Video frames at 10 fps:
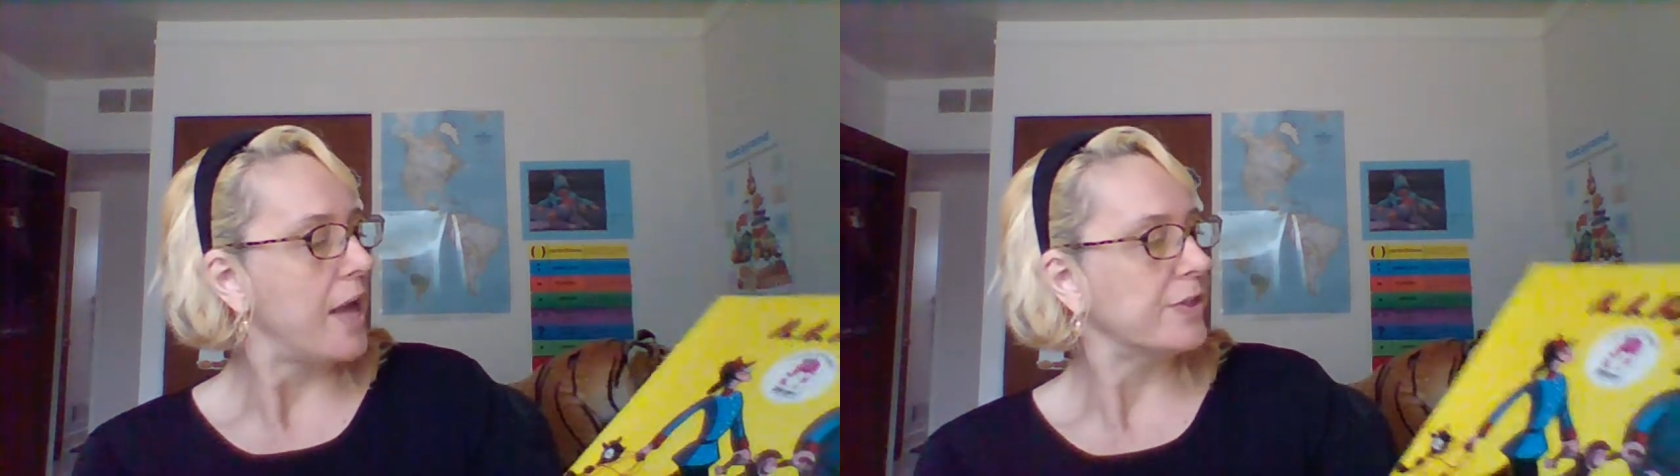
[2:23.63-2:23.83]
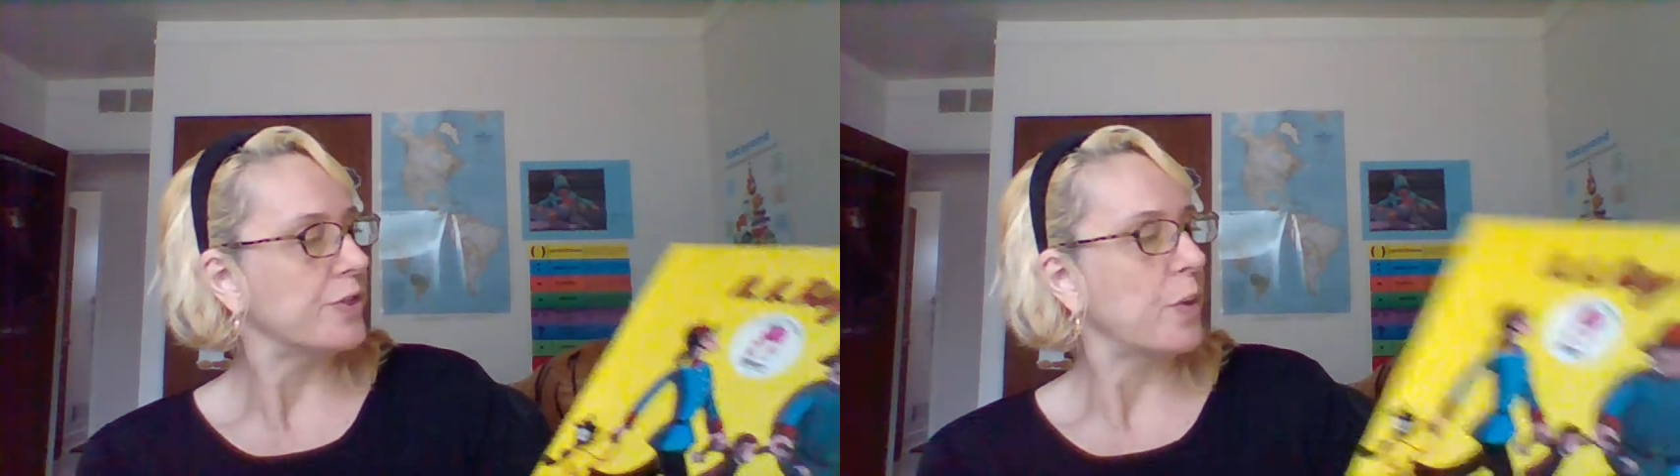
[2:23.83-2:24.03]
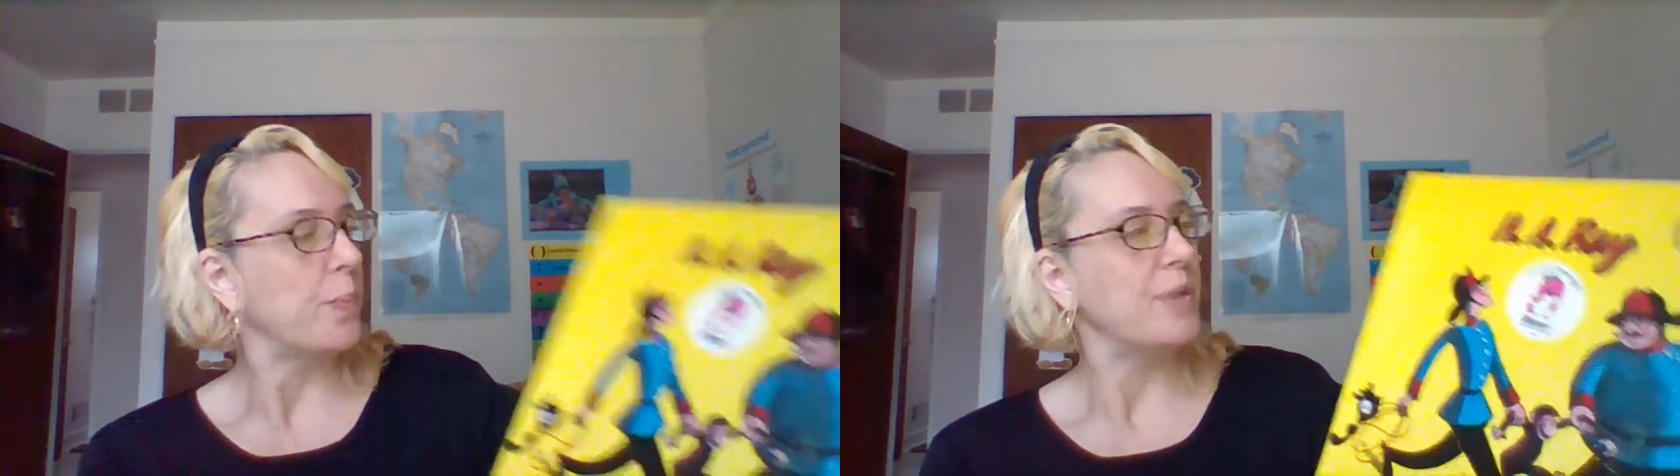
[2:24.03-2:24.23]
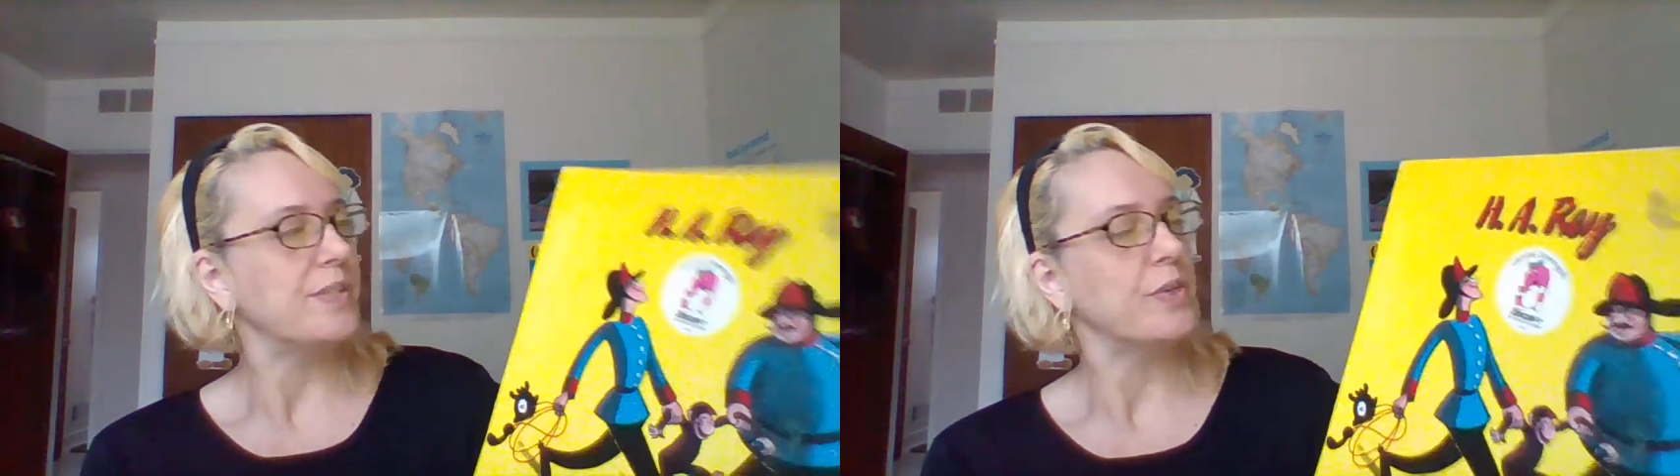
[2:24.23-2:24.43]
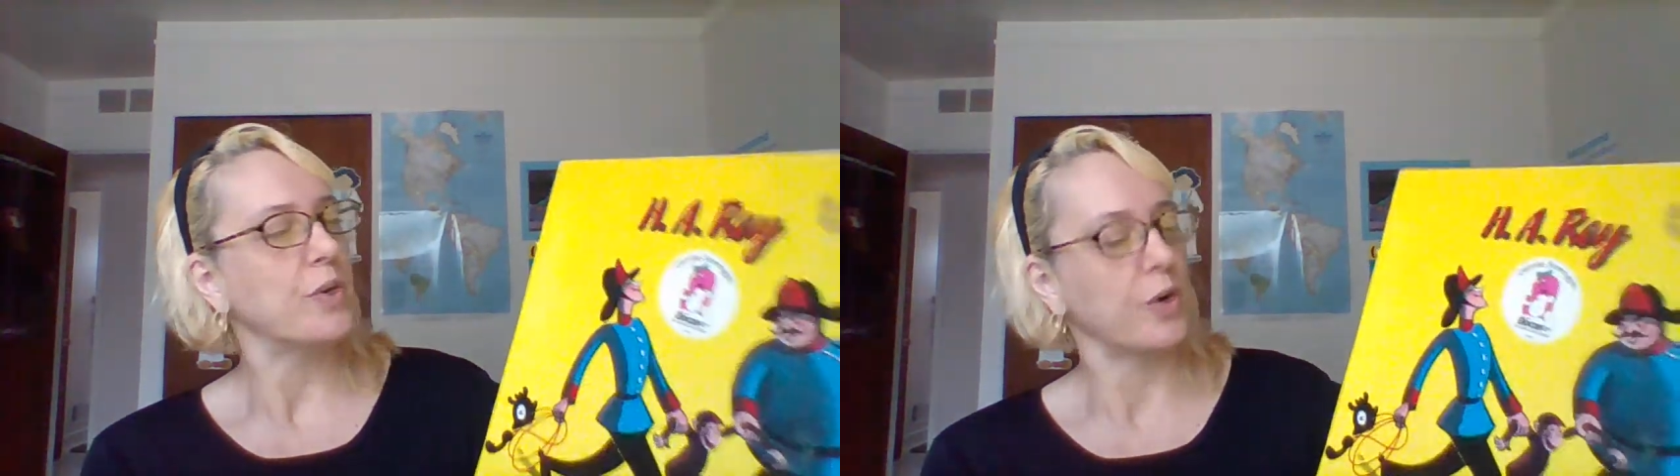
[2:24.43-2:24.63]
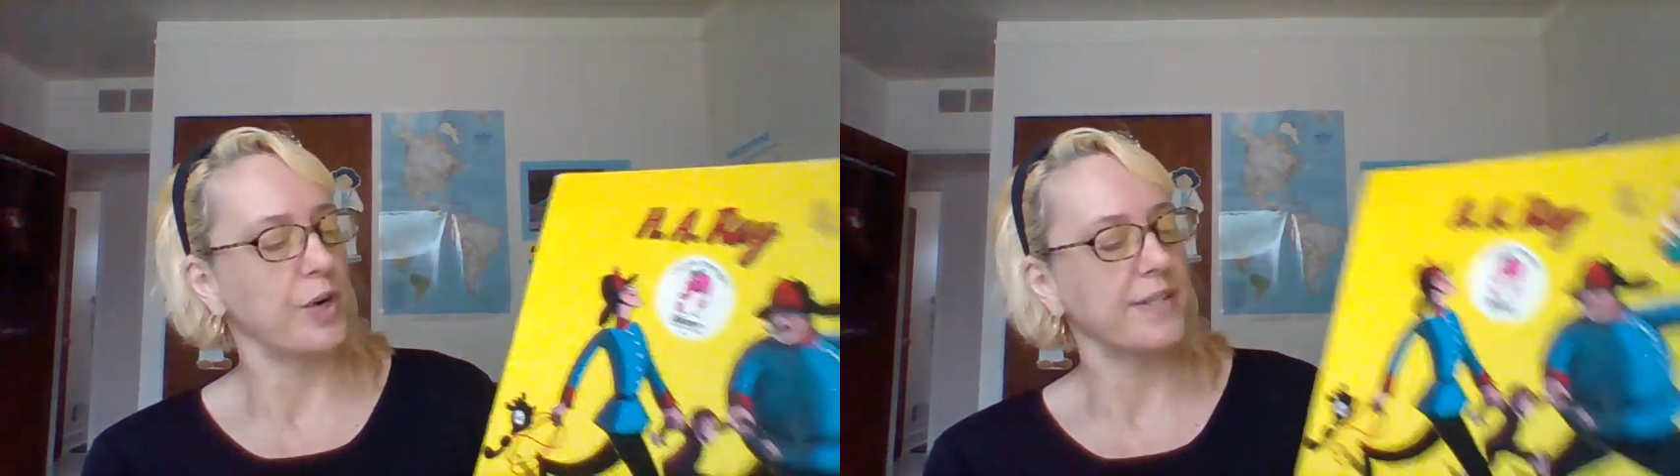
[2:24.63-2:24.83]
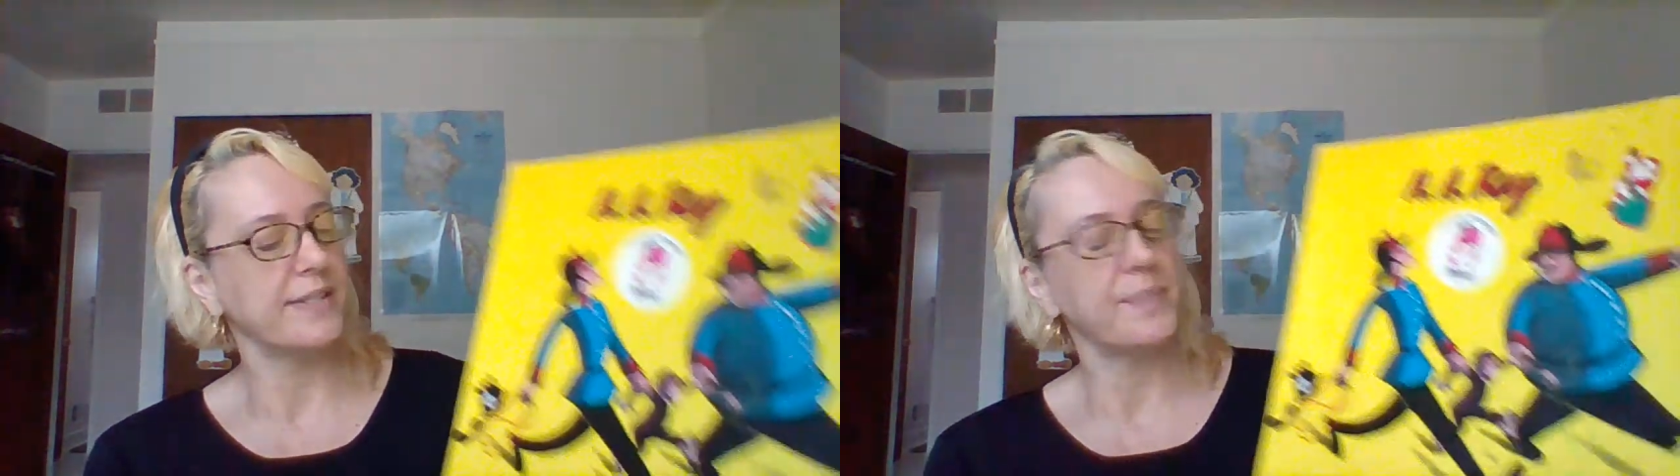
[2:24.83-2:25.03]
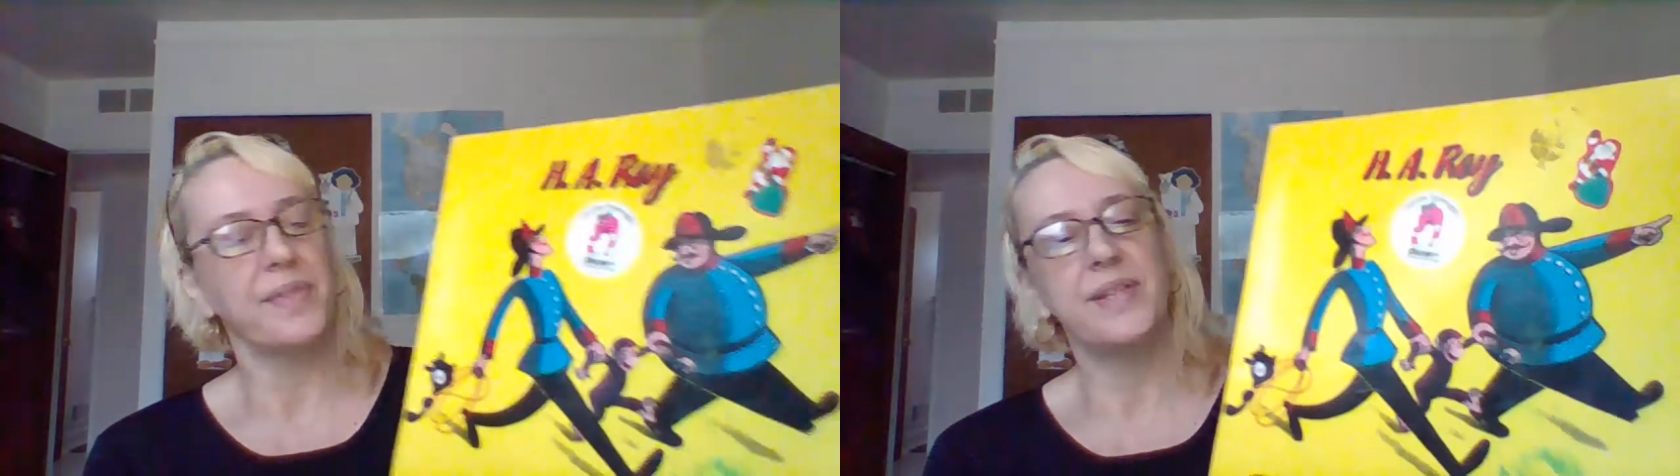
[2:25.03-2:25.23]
So, boys and girls,